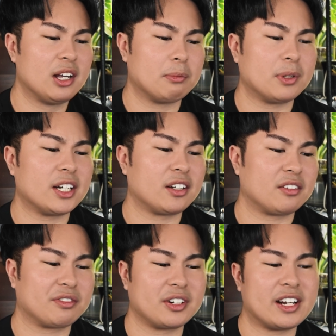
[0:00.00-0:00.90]
But
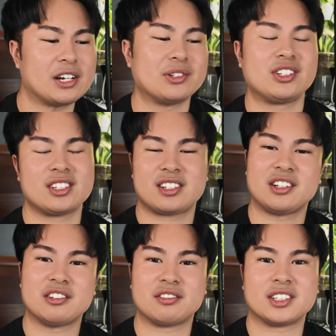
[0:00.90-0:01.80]
for now, it's just kind
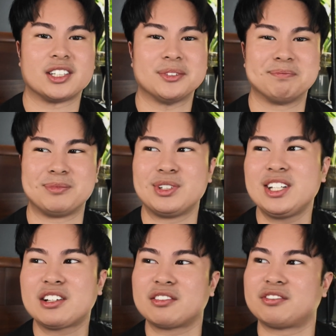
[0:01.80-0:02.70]
of a
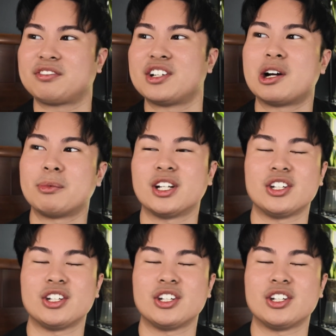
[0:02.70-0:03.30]
unique phenomena,